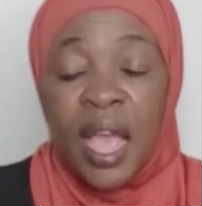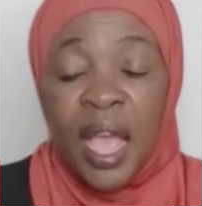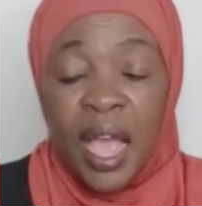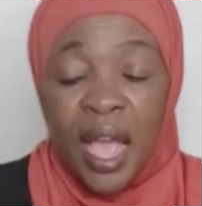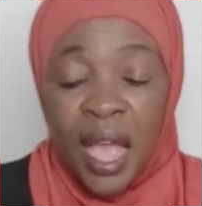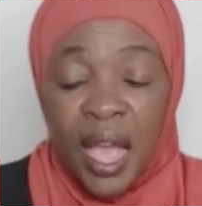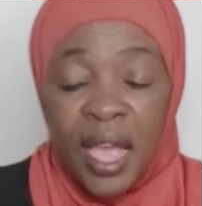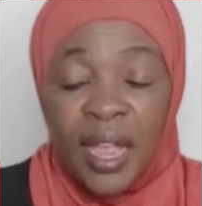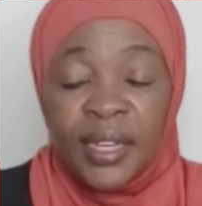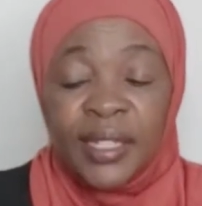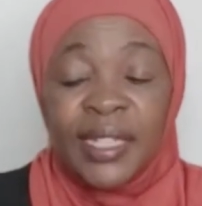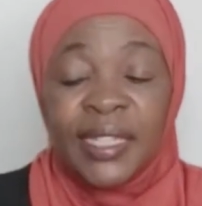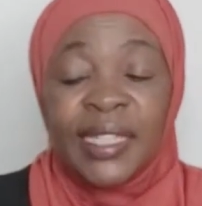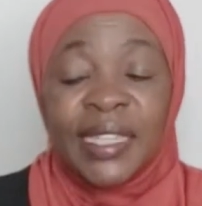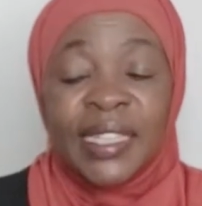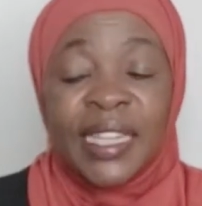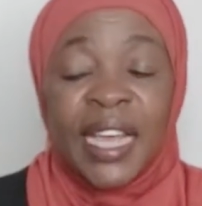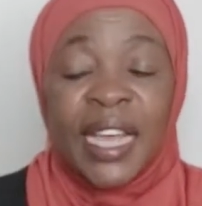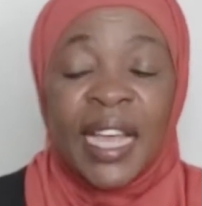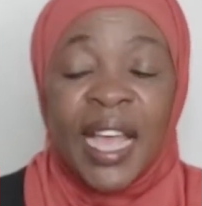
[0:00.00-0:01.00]
And this
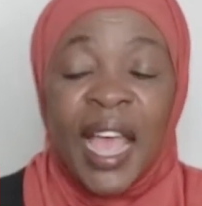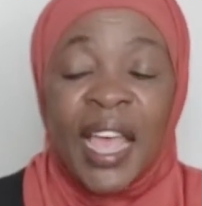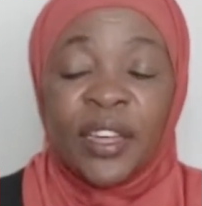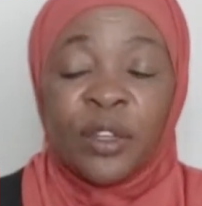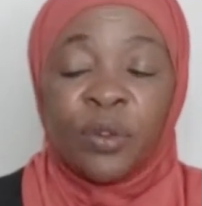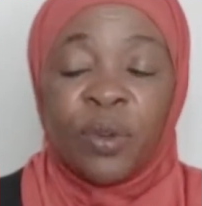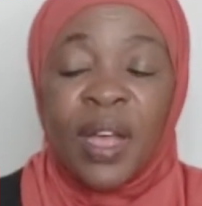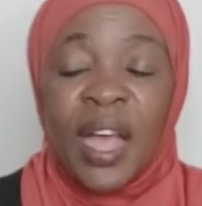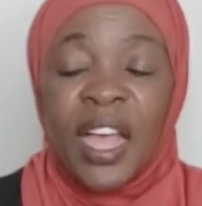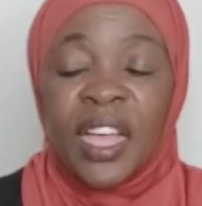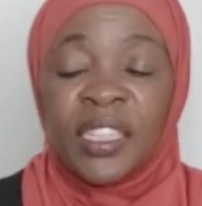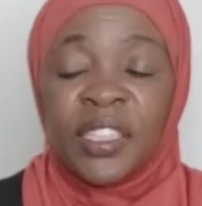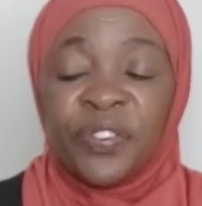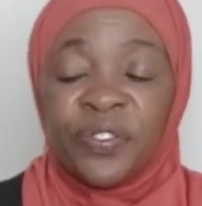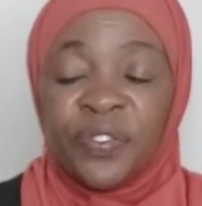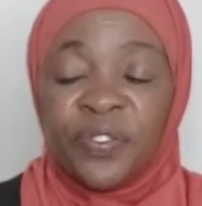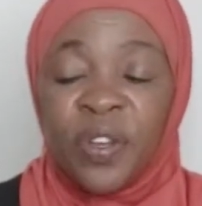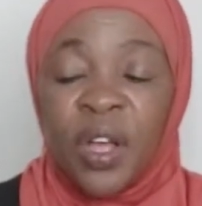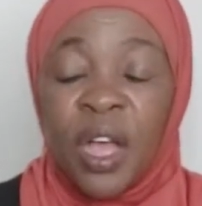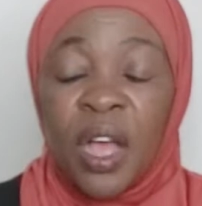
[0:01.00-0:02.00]
is a guide
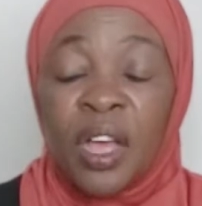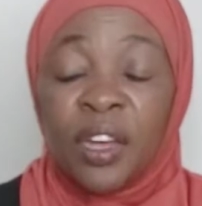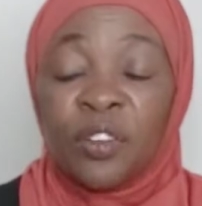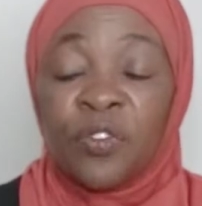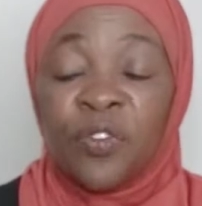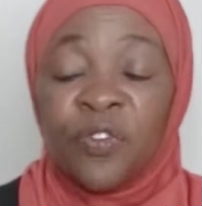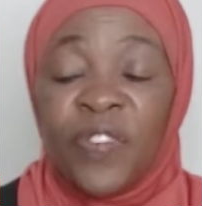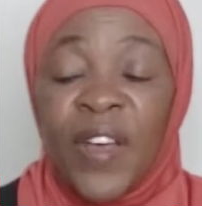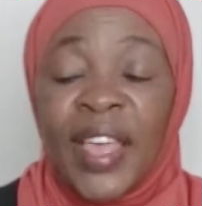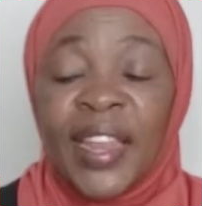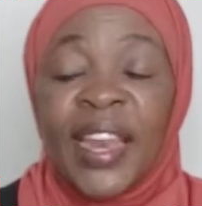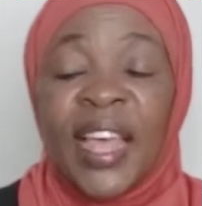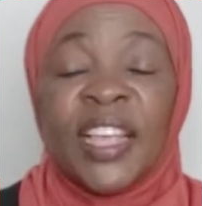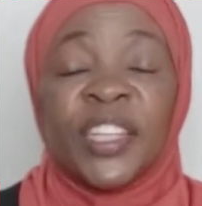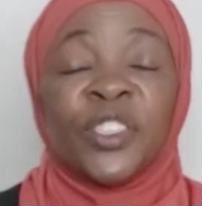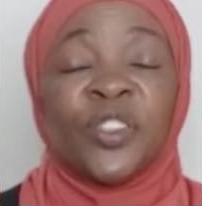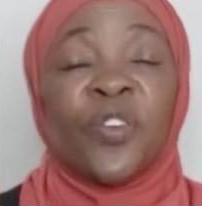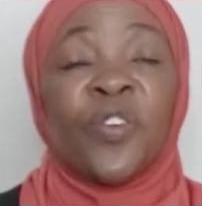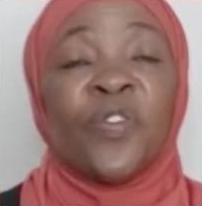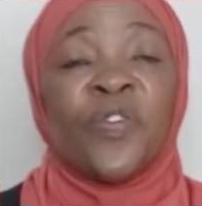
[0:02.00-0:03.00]
to
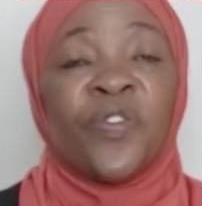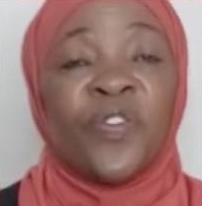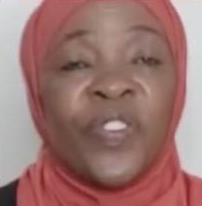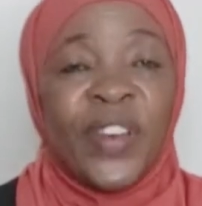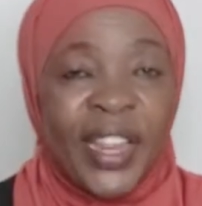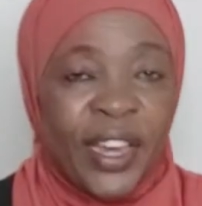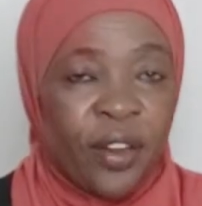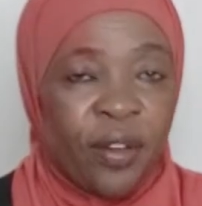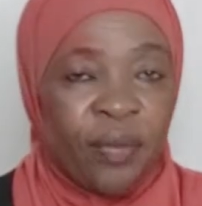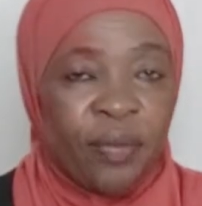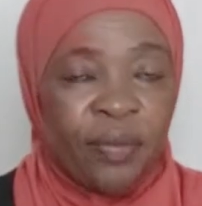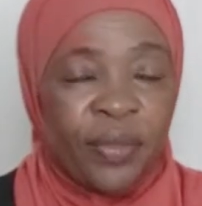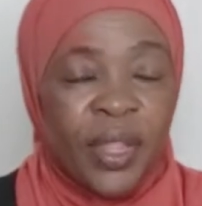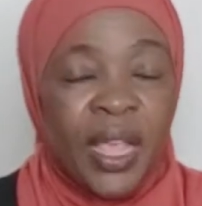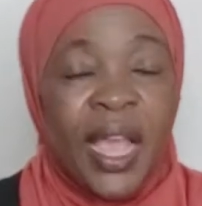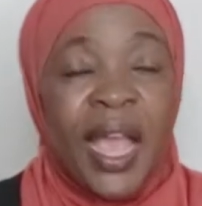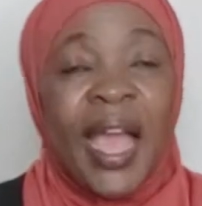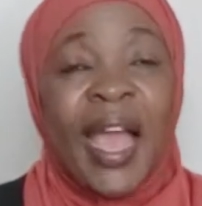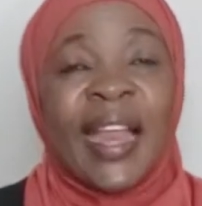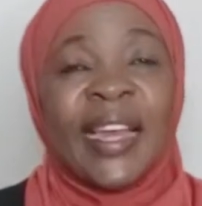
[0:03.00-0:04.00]
financial freedom.
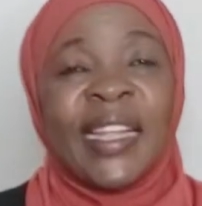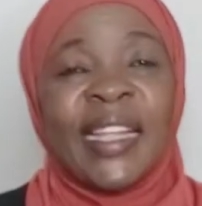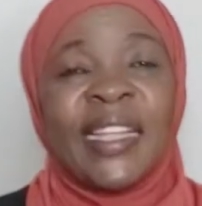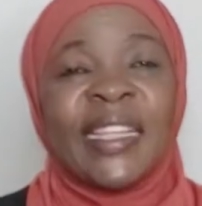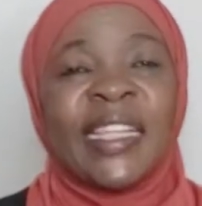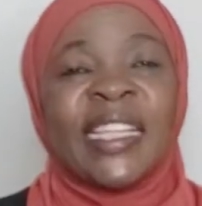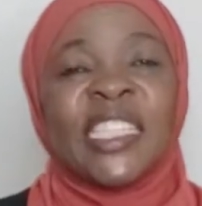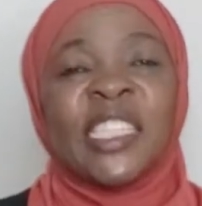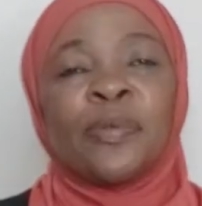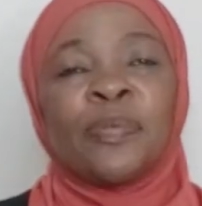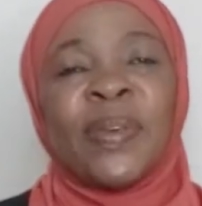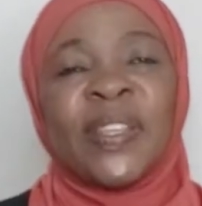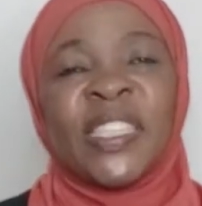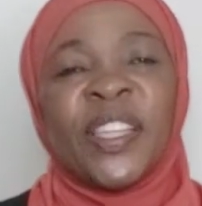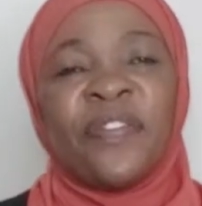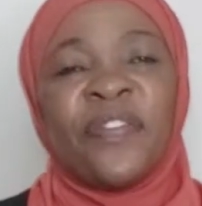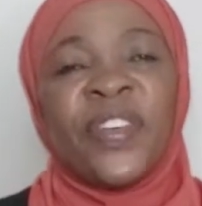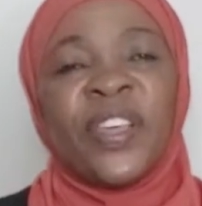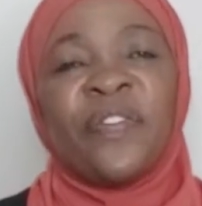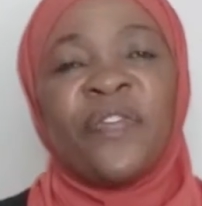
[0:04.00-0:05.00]
And in this
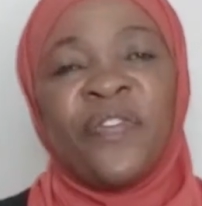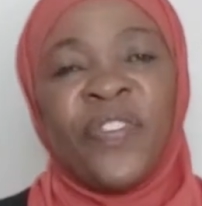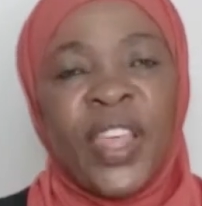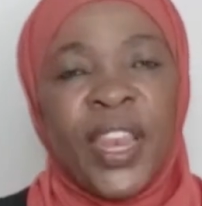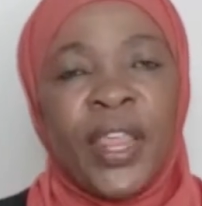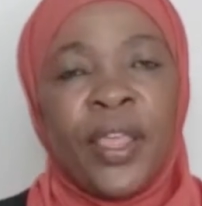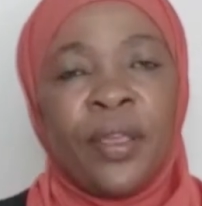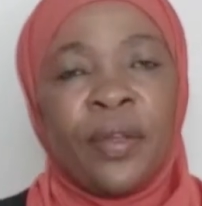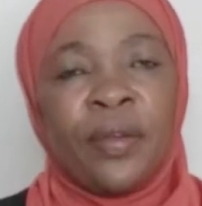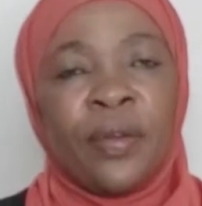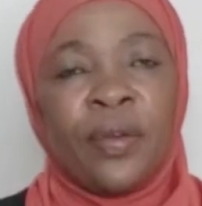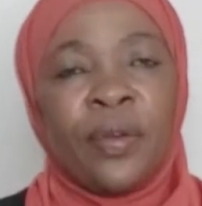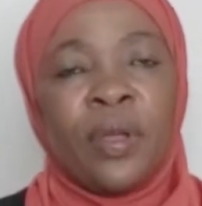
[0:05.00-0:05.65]
specific video,